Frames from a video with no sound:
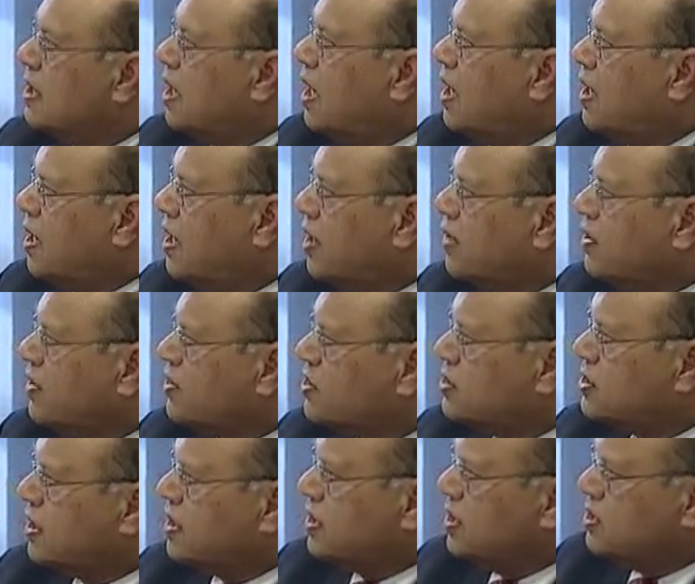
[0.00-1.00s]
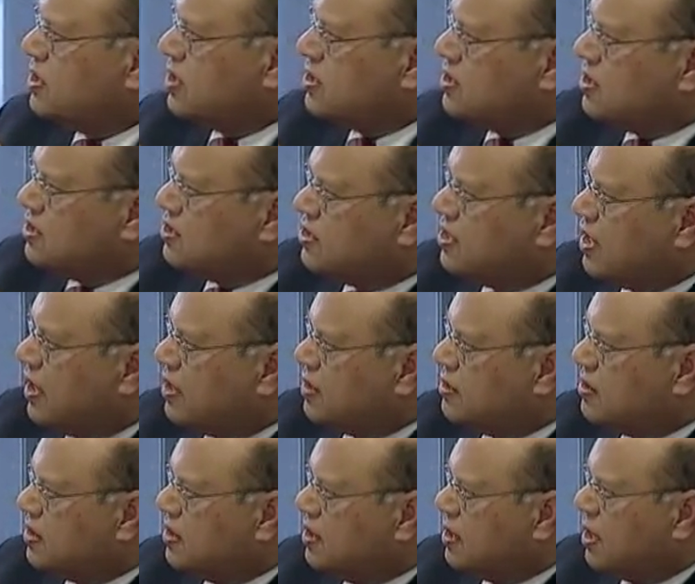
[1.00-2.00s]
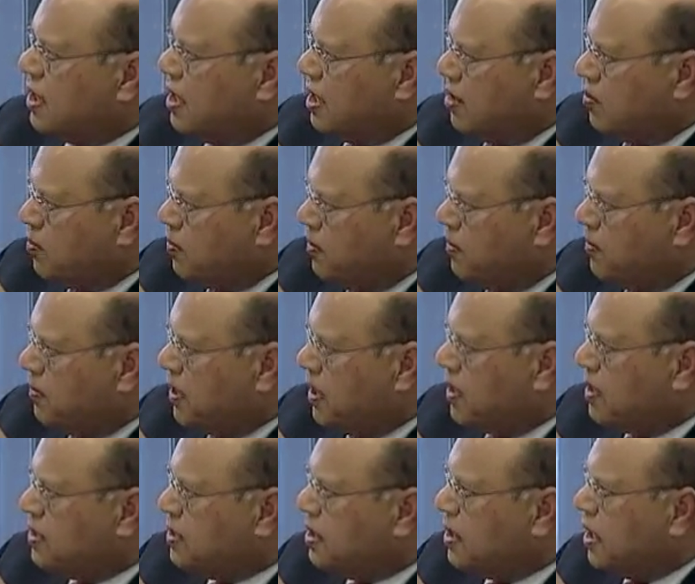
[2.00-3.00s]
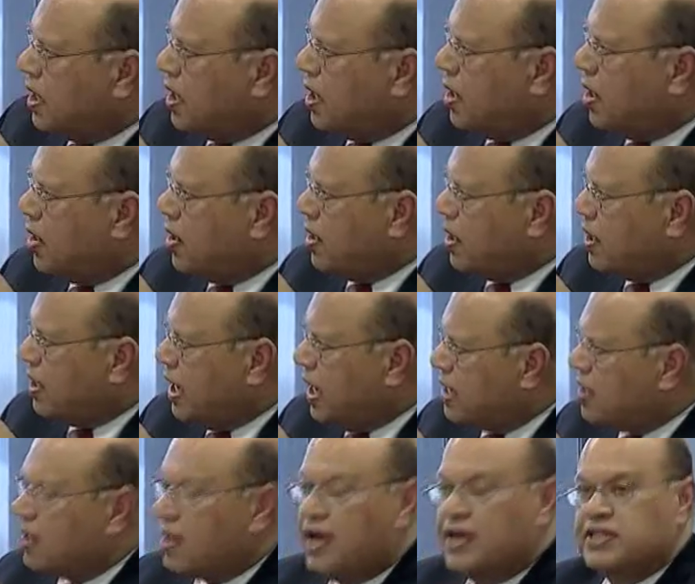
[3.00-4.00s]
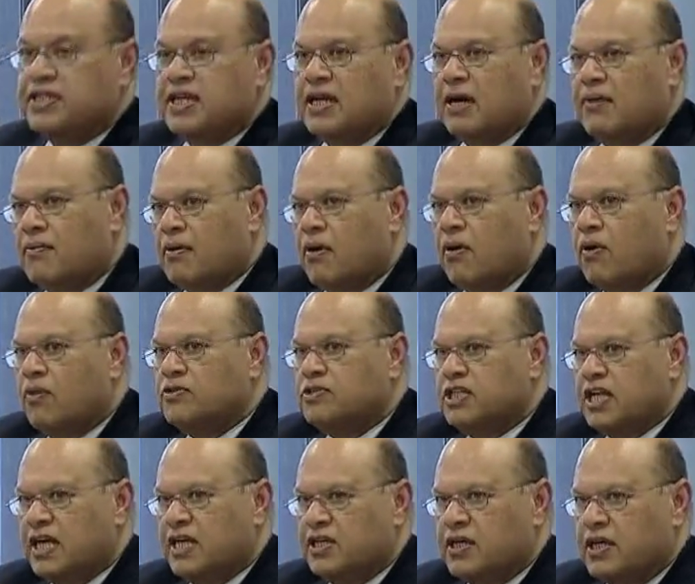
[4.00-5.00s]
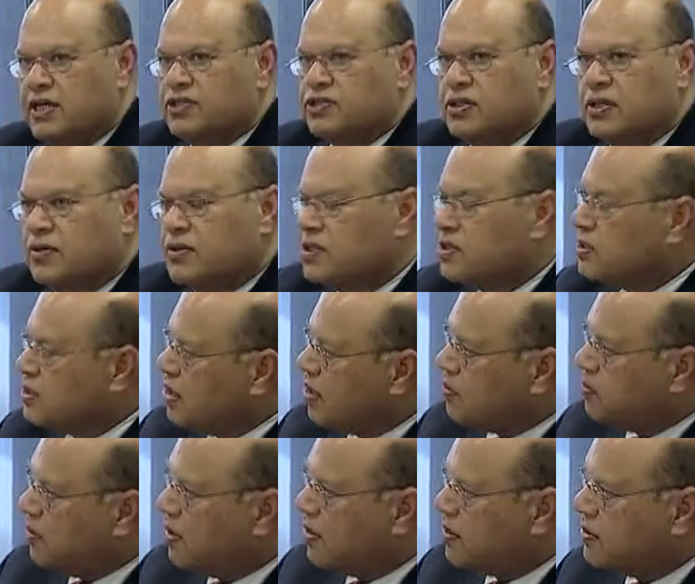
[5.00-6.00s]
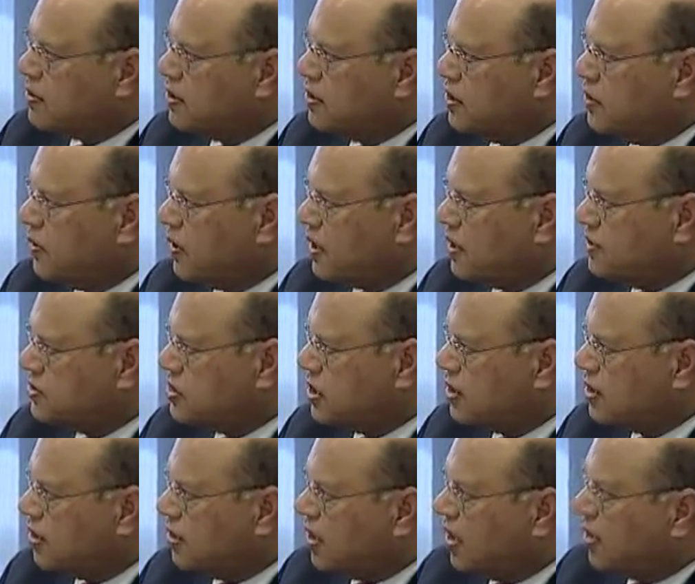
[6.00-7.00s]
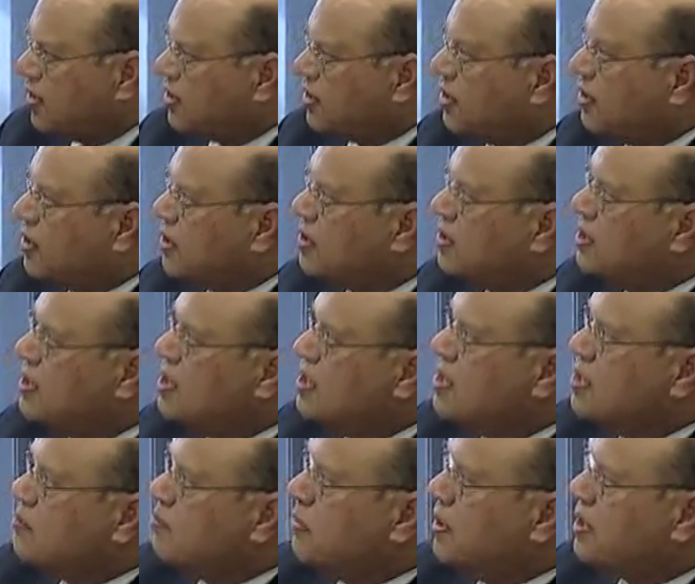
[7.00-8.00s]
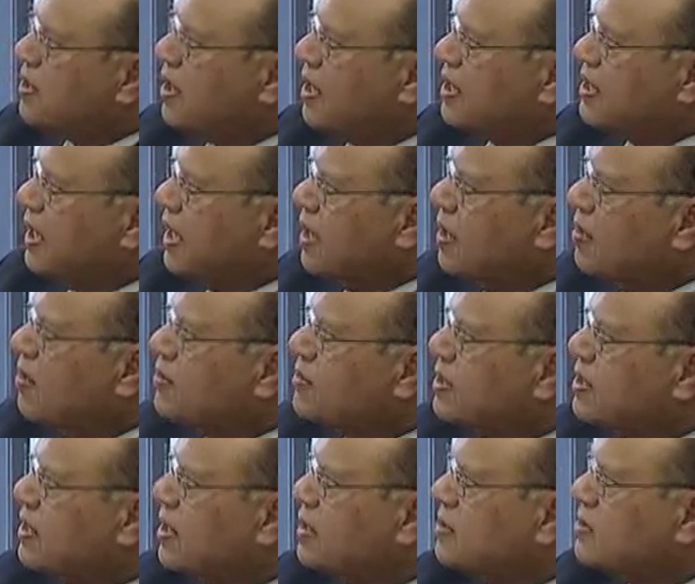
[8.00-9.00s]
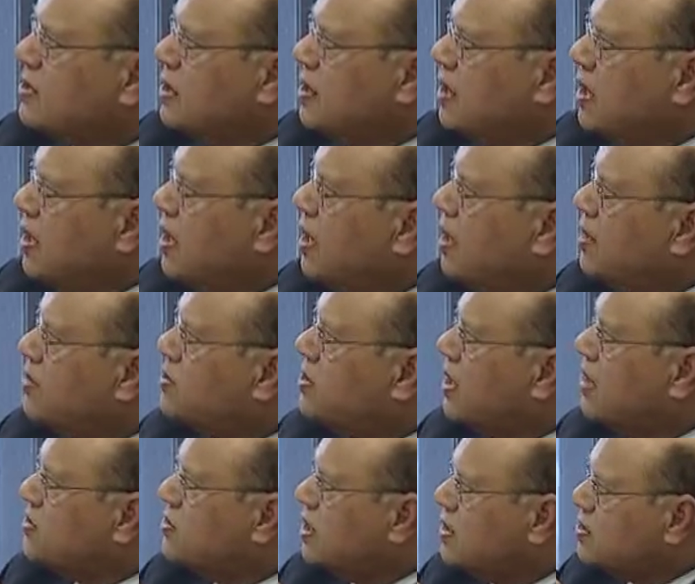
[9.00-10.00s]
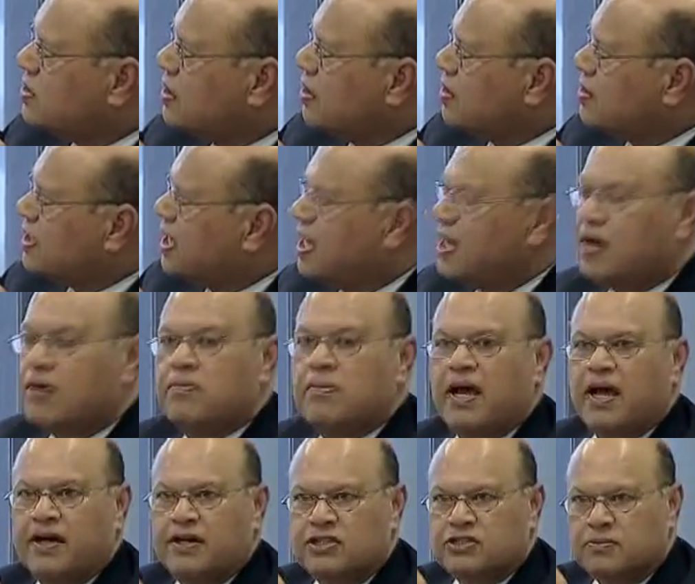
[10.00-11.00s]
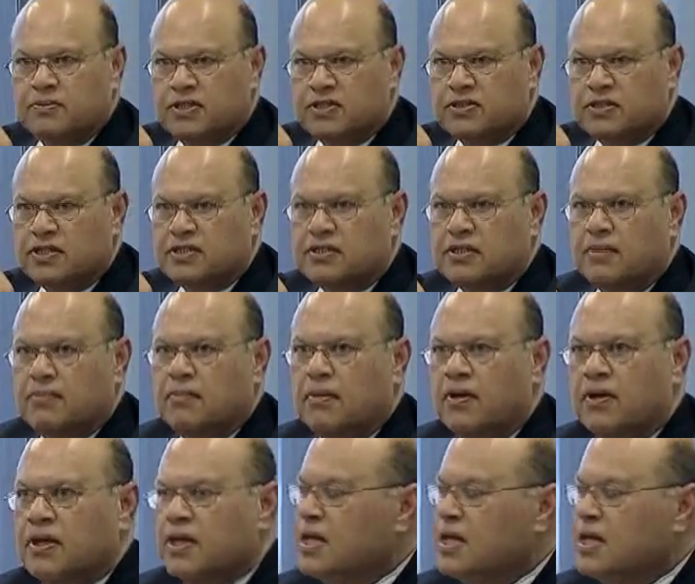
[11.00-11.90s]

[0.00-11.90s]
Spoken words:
Another study, this is done by analyzing our own data, so it's not part of the New England Journal article, but again, looking at transitional care management system.